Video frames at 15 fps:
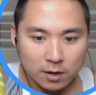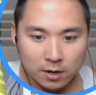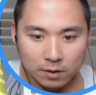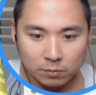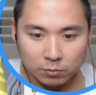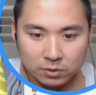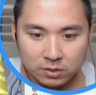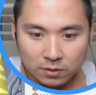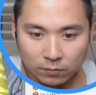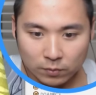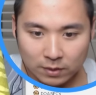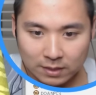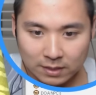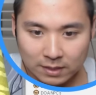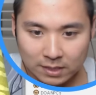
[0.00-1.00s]
Um, let's see if
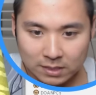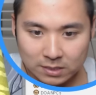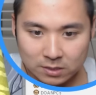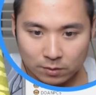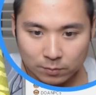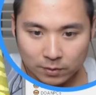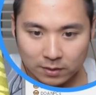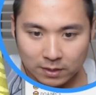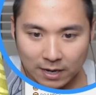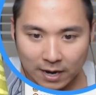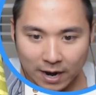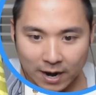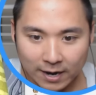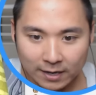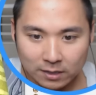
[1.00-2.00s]
we can get some of the
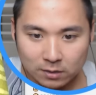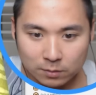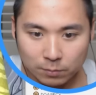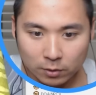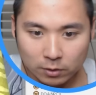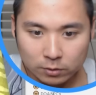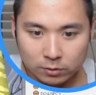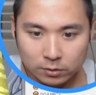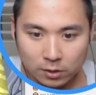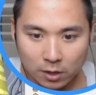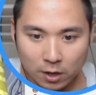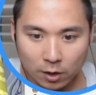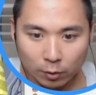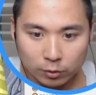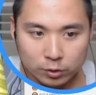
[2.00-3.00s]
eyeballs
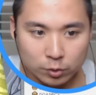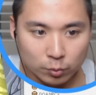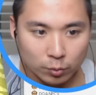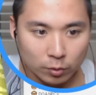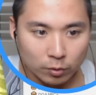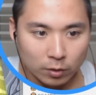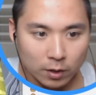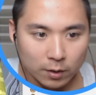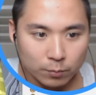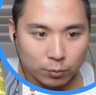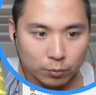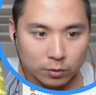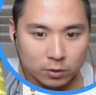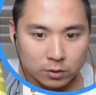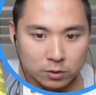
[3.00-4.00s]
up to roll
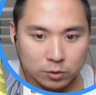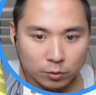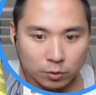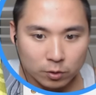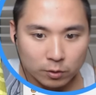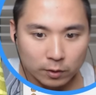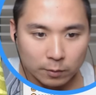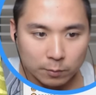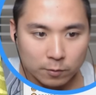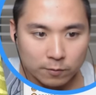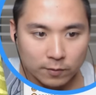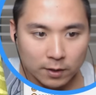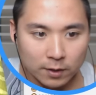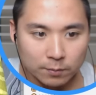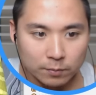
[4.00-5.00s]
upwards or like
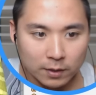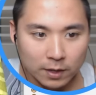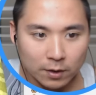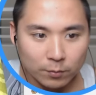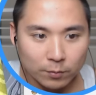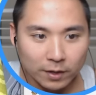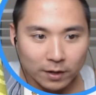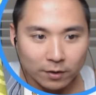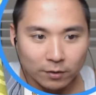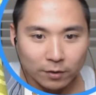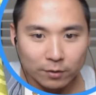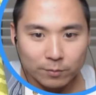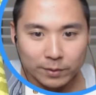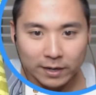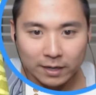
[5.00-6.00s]
move up. There we go.
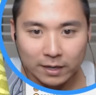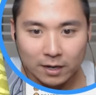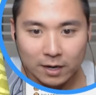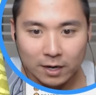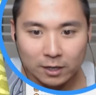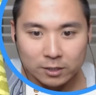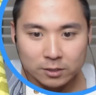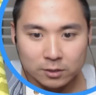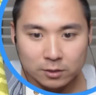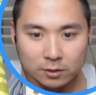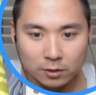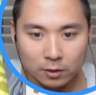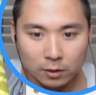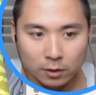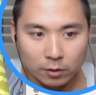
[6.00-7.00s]
Oh my gosh.
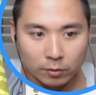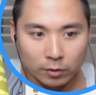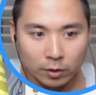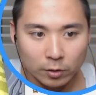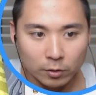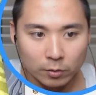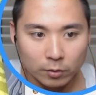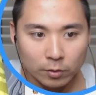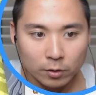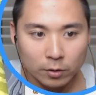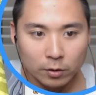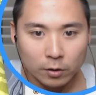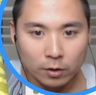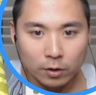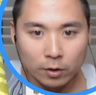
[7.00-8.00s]
Oh no.
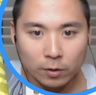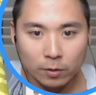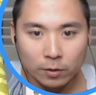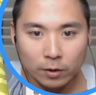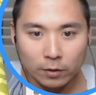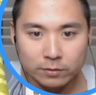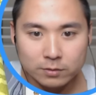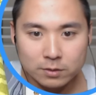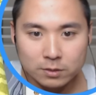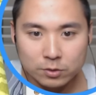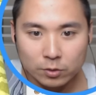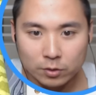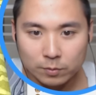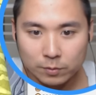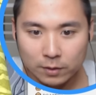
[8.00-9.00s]
Oh no, this is
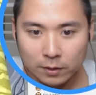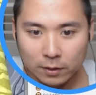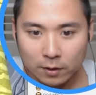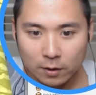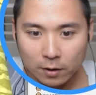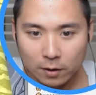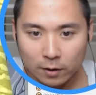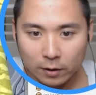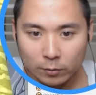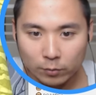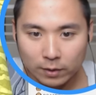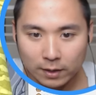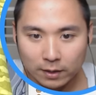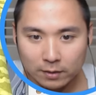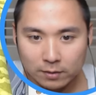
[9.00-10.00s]
creepy. All right,
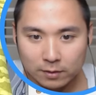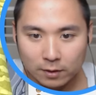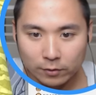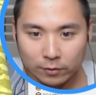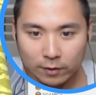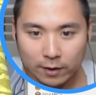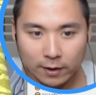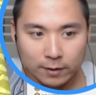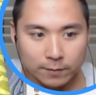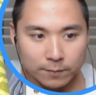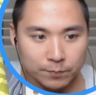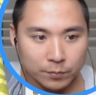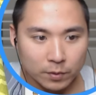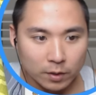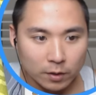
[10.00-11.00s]
we got to get the other eye.
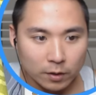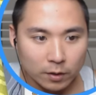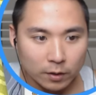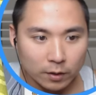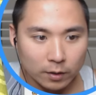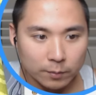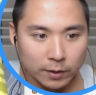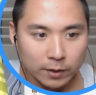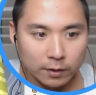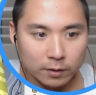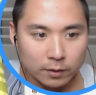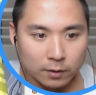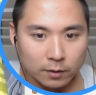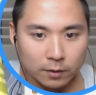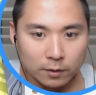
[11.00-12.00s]
All right, come on.
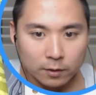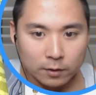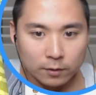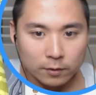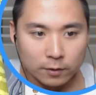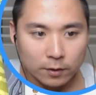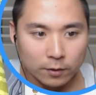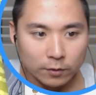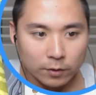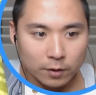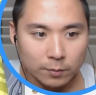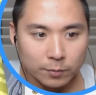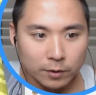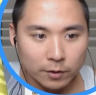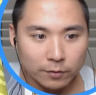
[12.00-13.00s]
The other
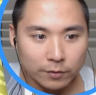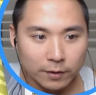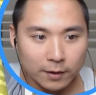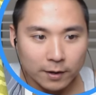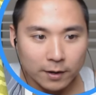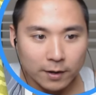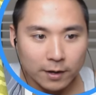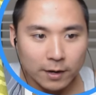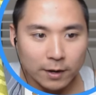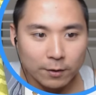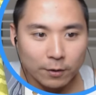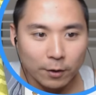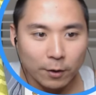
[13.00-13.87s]
eyeball. There.